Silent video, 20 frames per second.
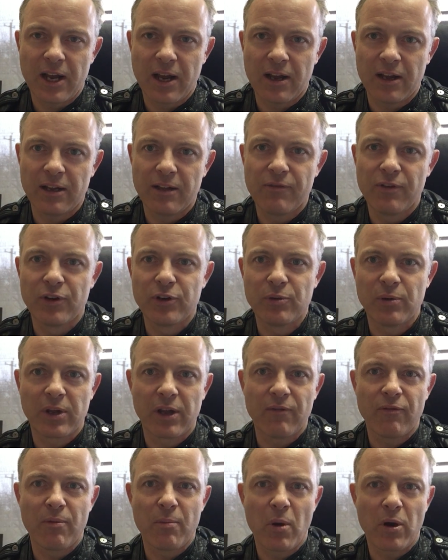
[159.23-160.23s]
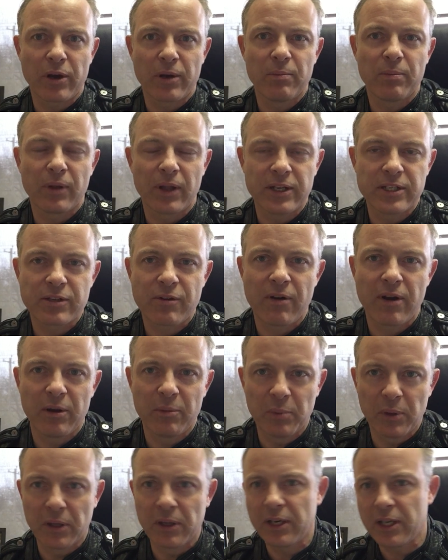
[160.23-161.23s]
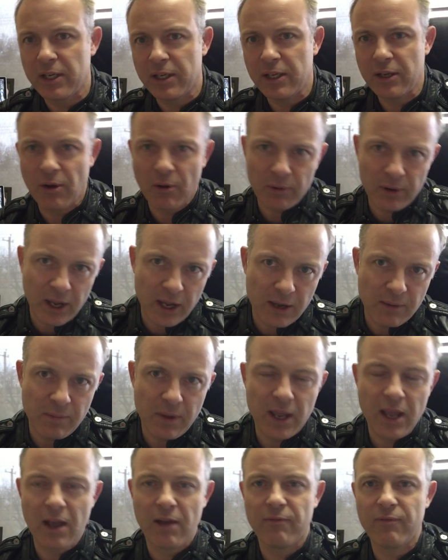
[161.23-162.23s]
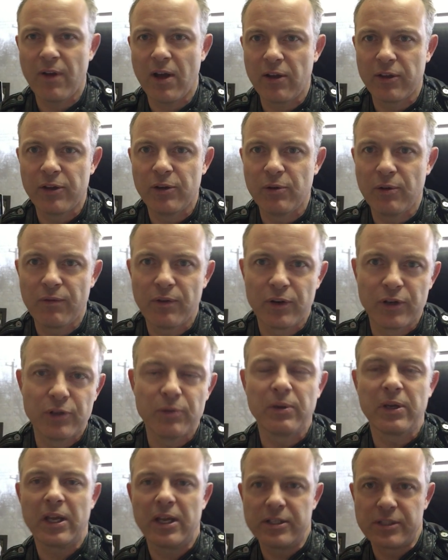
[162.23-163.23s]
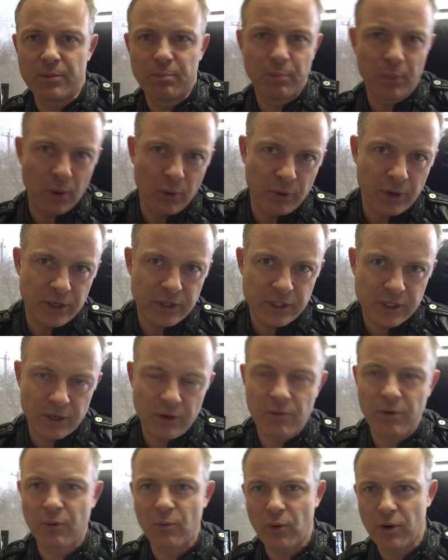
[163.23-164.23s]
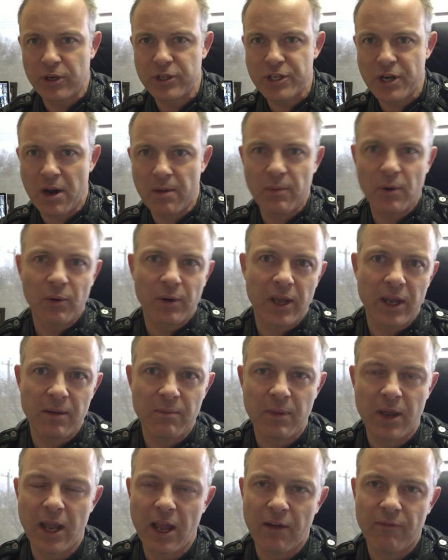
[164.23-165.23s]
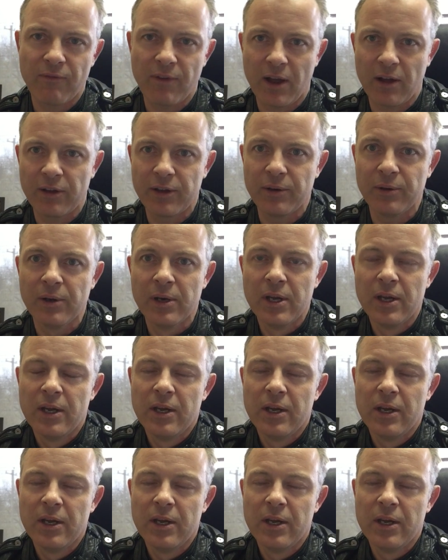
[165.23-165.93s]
If you're doing it for marketplace credibility, okay, it may have value. If you're doing it as a bonus to go in a workshop, okay, it may have value.